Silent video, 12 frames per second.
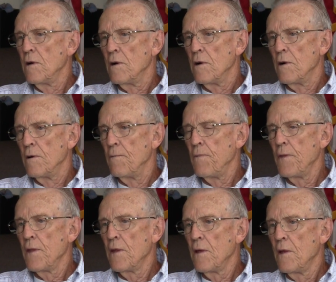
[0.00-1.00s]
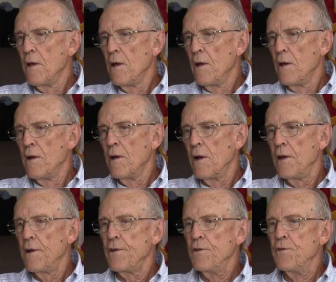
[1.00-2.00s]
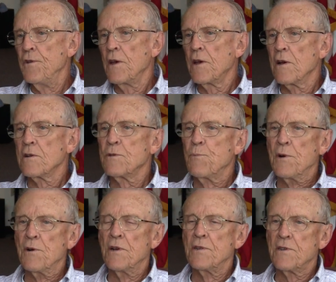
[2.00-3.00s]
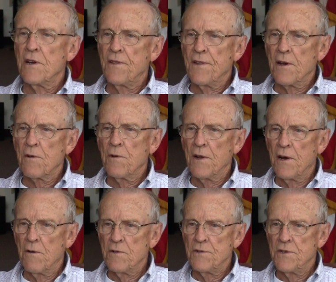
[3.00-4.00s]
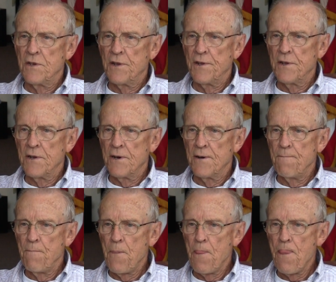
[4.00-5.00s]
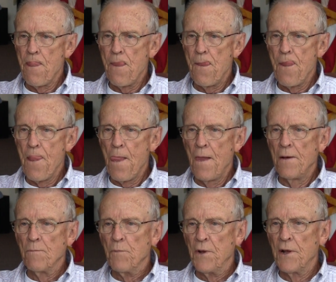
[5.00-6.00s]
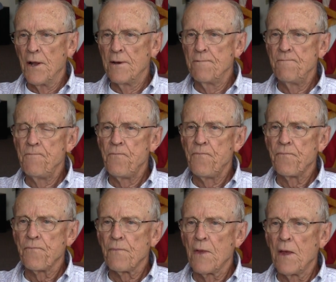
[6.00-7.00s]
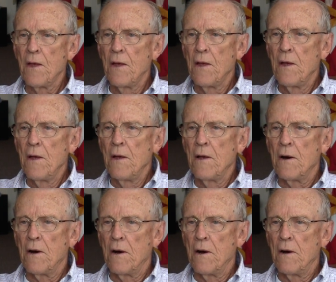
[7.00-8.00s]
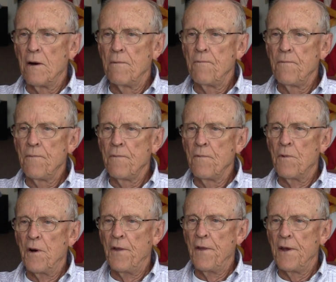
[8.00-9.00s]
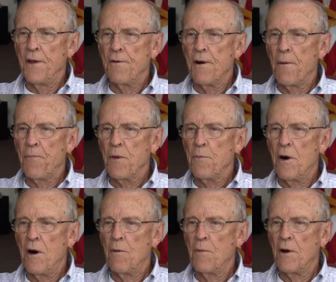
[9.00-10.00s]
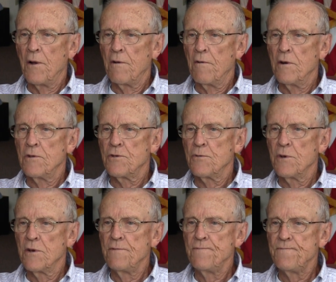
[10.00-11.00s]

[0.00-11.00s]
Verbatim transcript: no. Um, I had a unique experience, I think, when I was in uh, Manila, uh, when they dropped the bomb on Hiroshima.